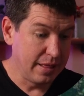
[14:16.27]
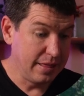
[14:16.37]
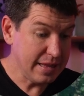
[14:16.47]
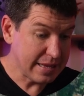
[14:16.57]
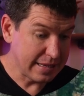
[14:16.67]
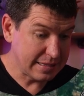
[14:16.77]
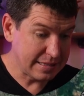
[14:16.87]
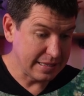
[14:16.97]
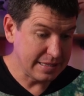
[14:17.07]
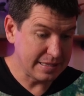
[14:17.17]

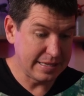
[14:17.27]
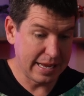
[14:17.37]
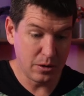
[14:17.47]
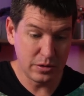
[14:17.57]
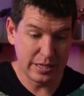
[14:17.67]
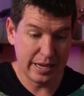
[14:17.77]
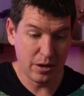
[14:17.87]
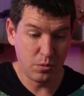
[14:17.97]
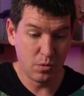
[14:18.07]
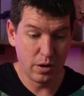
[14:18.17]
This is
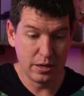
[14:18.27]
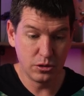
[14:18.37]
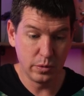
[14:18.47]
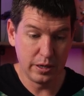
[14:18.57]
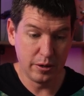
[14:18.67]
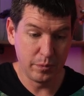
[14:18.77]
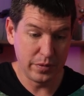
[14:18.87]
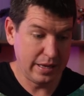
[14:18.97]
downtown Roswell,